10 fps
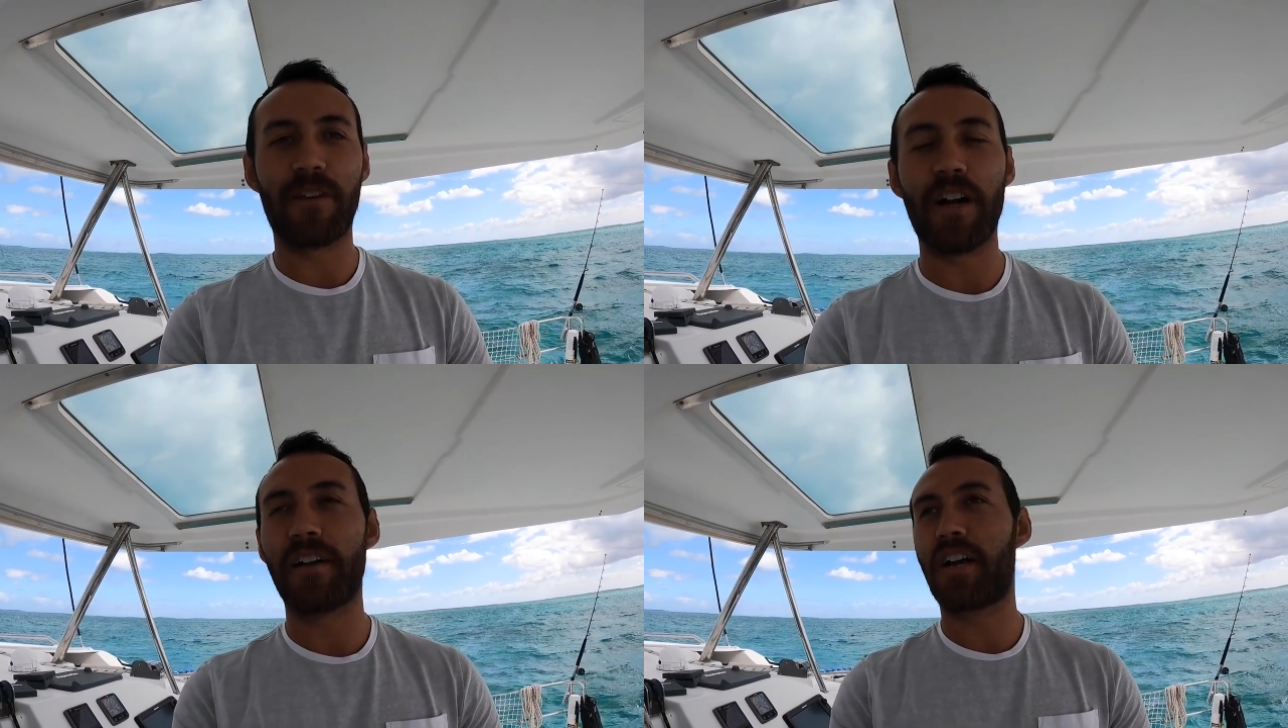
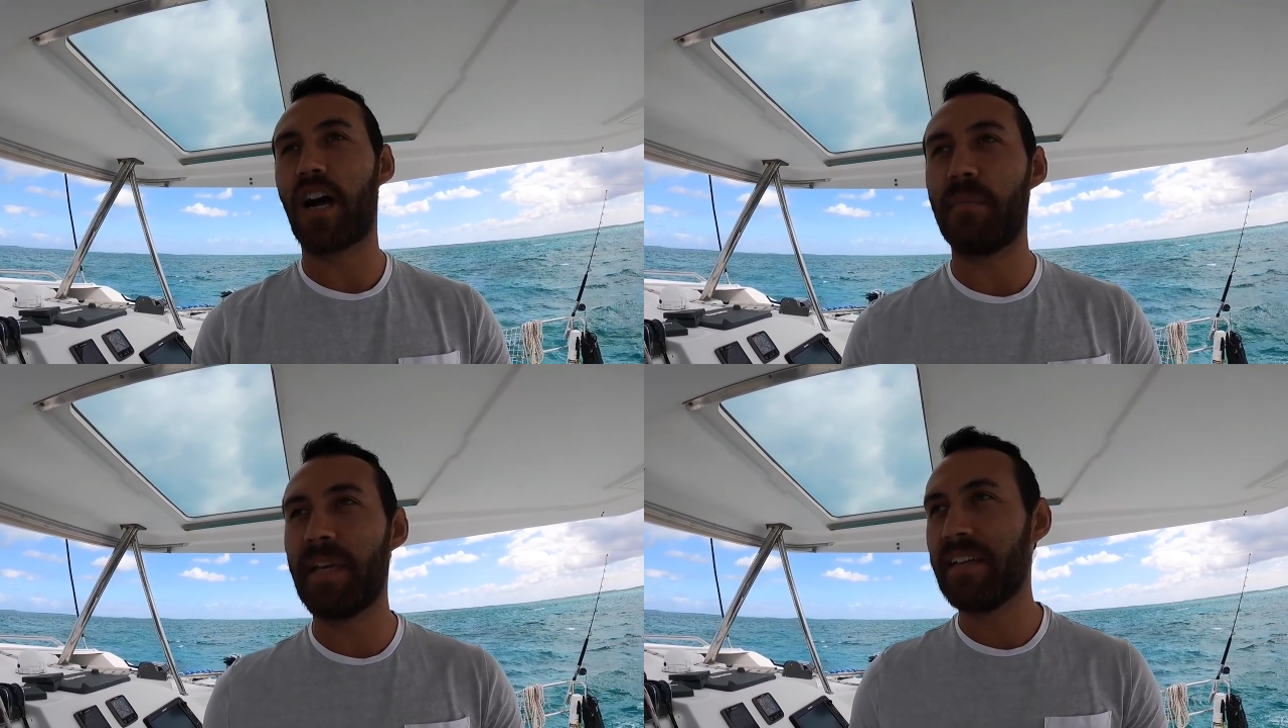front
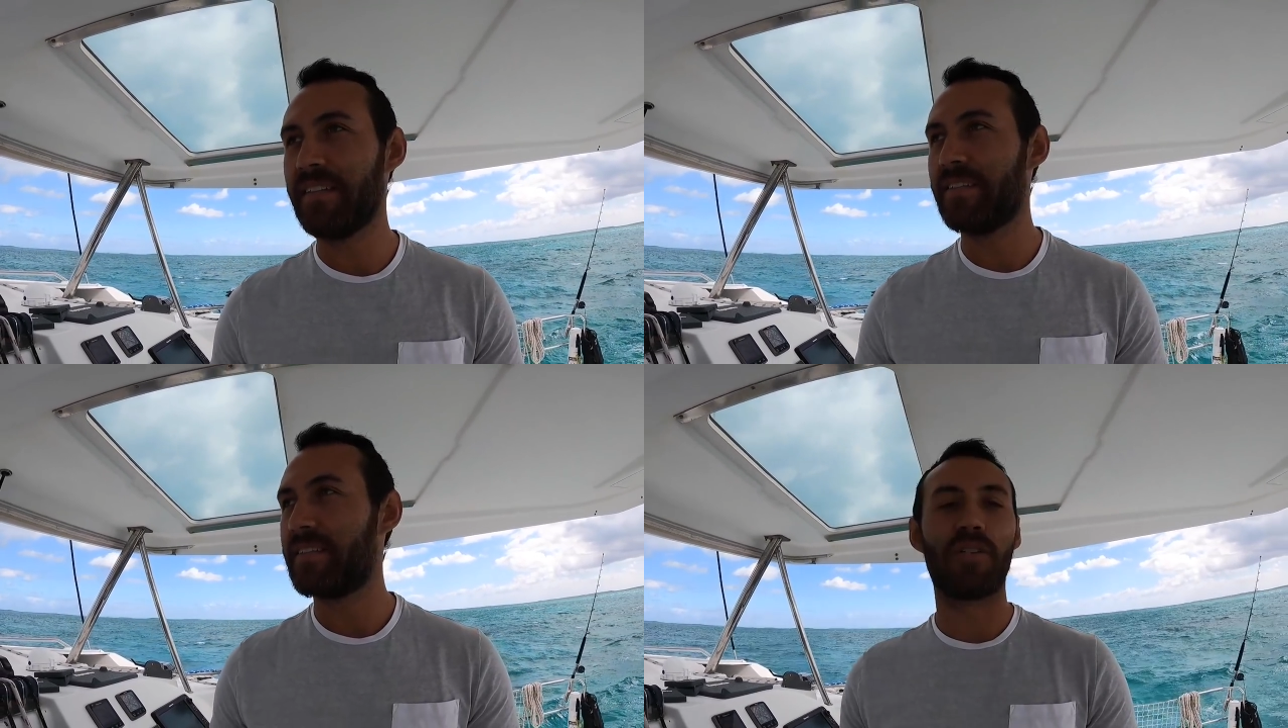coming
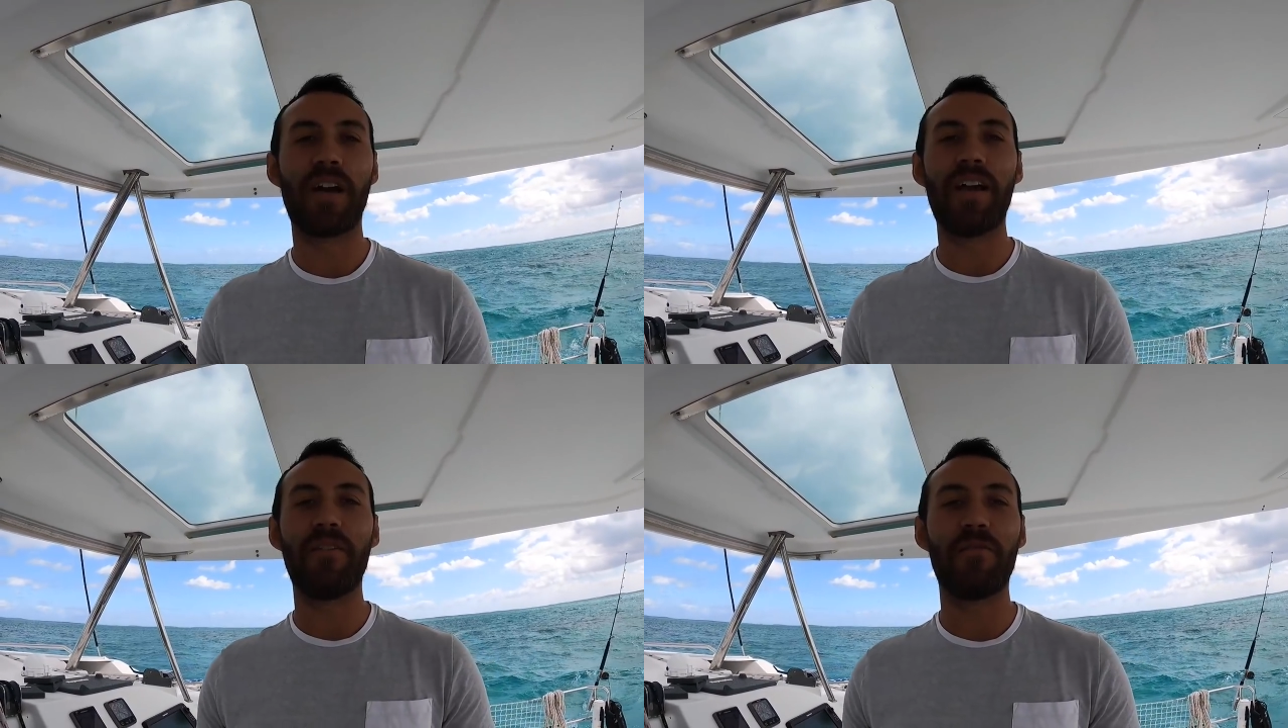so
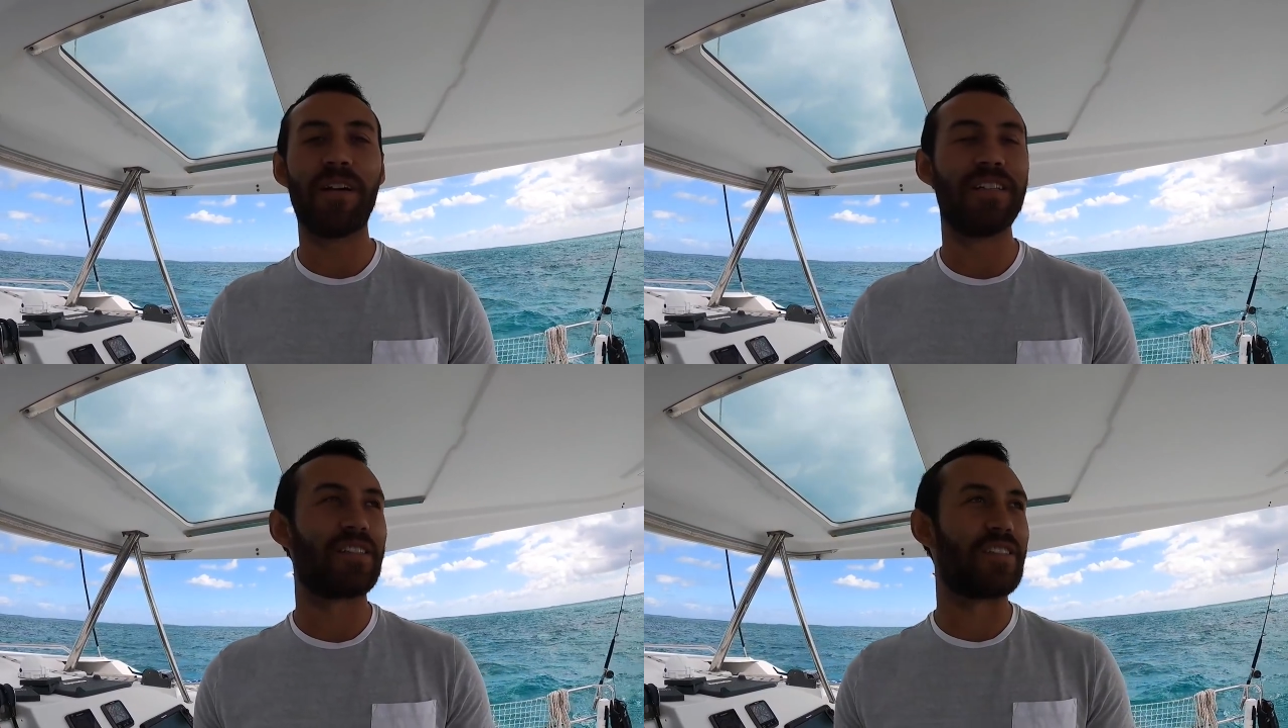
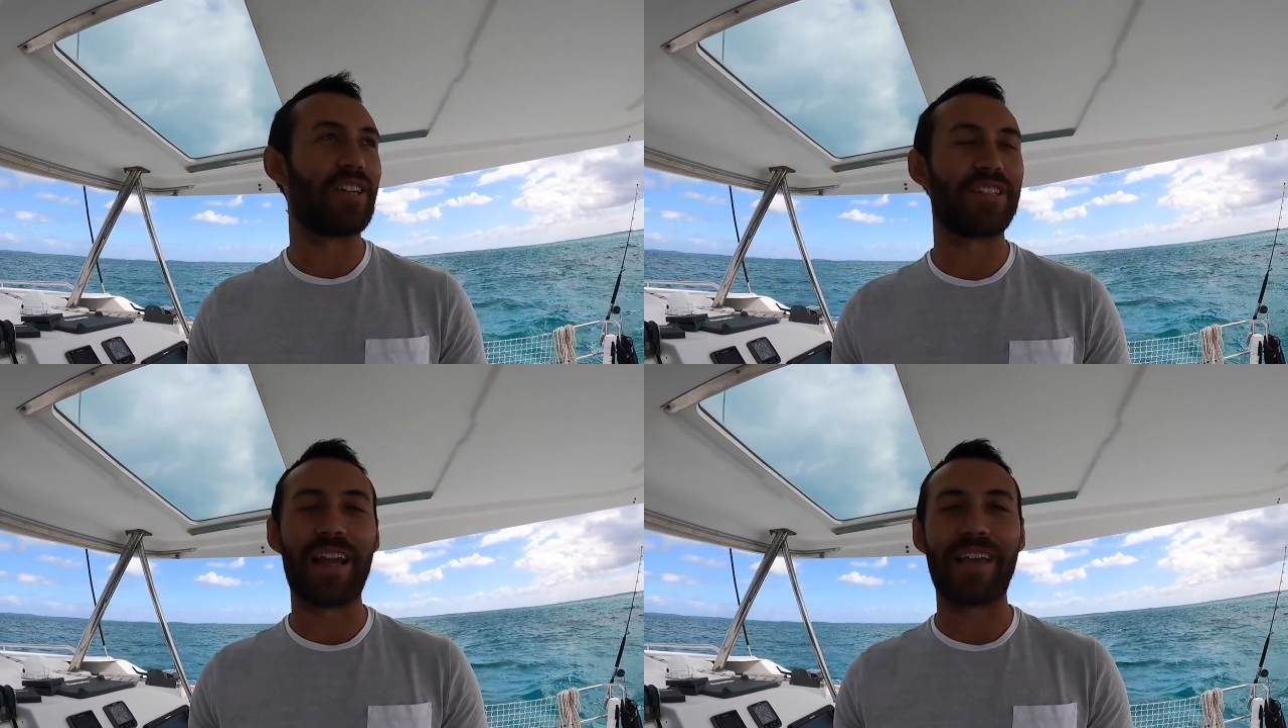everyone's
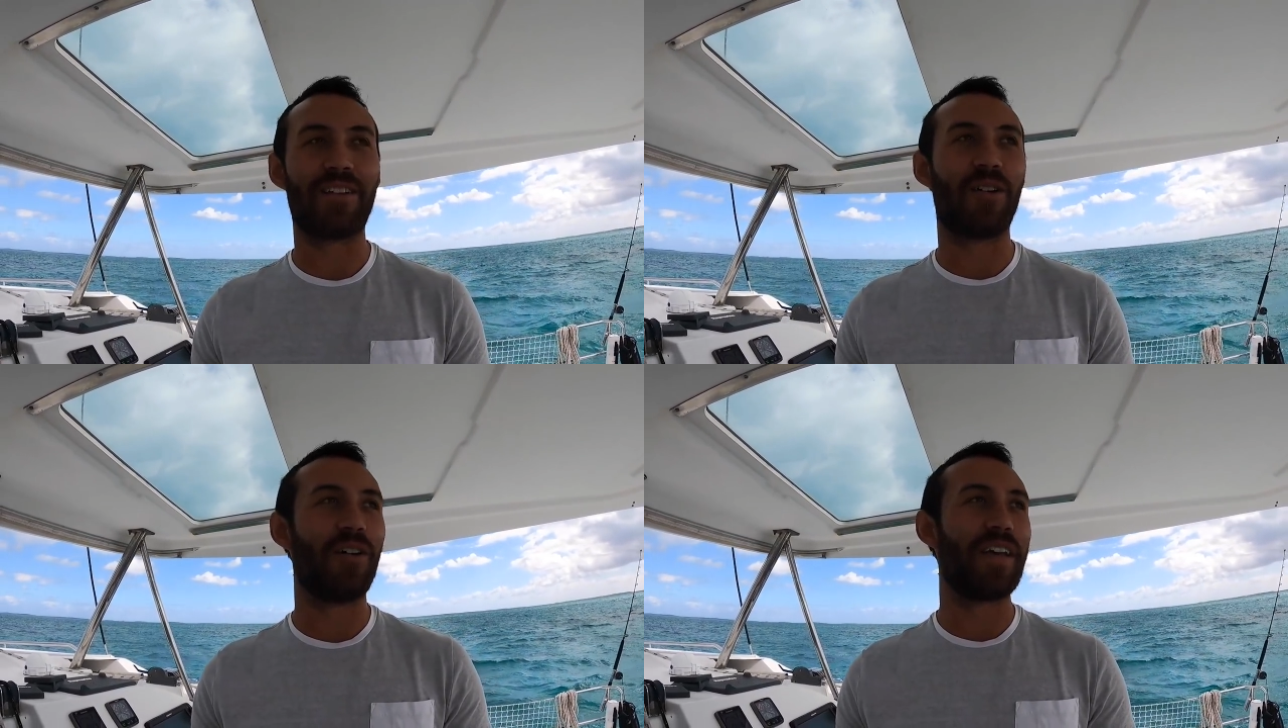just like
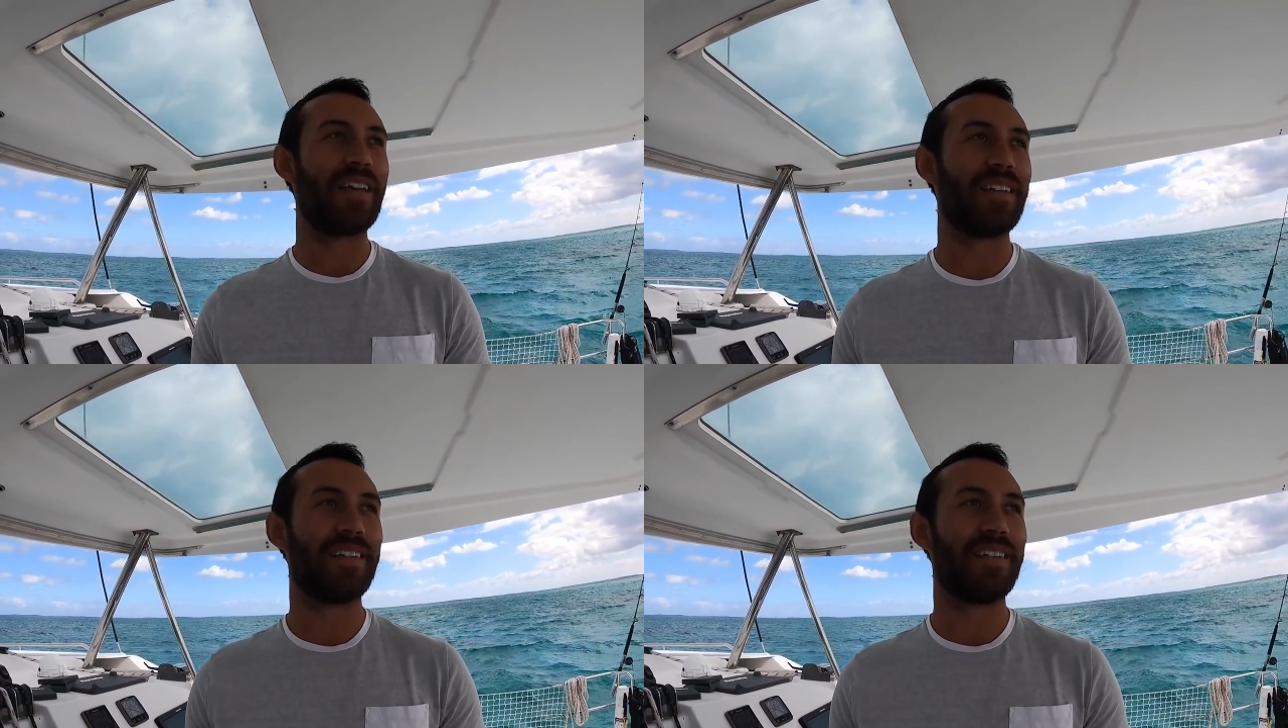going